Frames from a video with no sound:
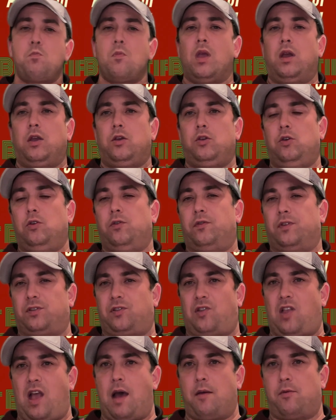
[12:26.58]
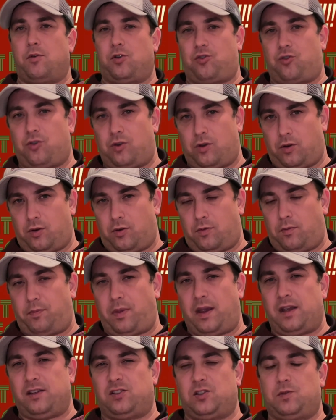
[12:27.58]
You've established your
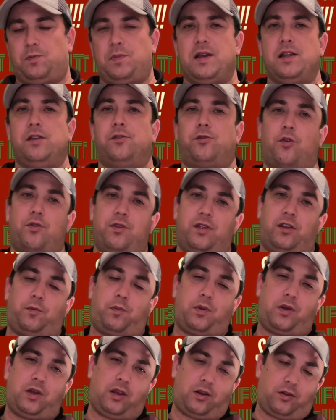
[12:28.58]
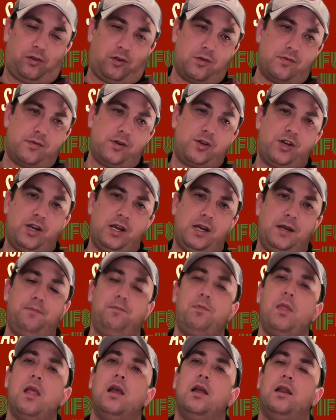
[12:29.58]
base spins on this particular machine.
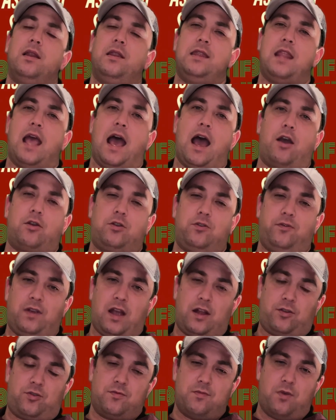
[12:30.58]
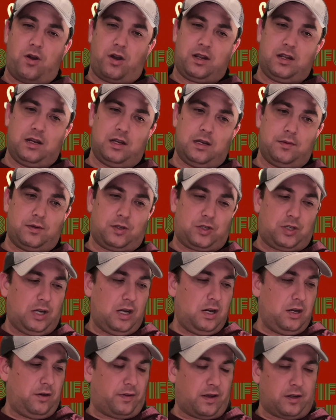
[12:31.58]
Now you've got your money in the
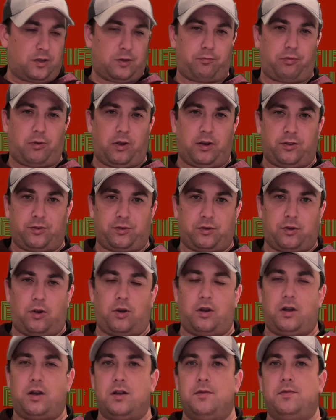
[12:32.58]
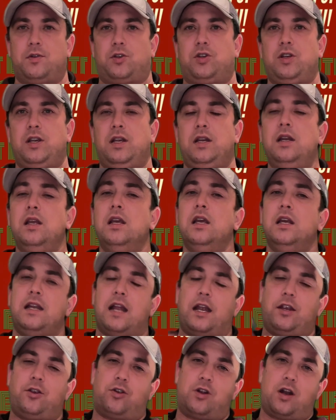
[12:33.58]
machine. You've got your player's card in the machine.
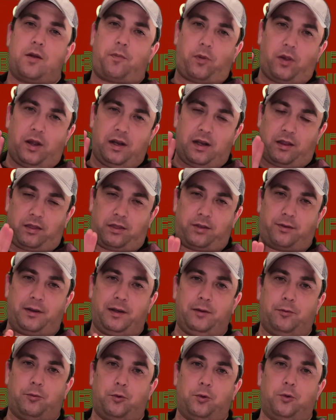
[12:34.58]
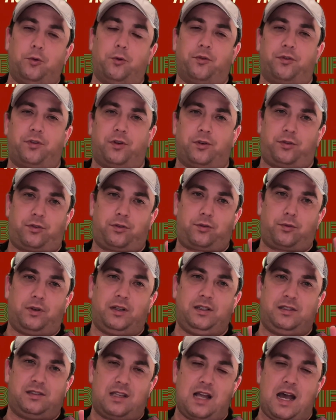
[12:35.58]
And you're going to play to 3 rules. There's 3
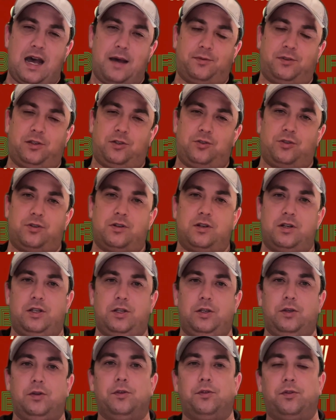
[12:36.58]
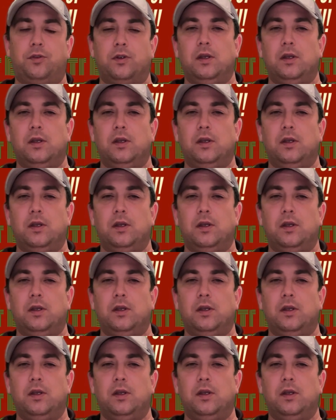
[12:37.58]
stops that you're going to use.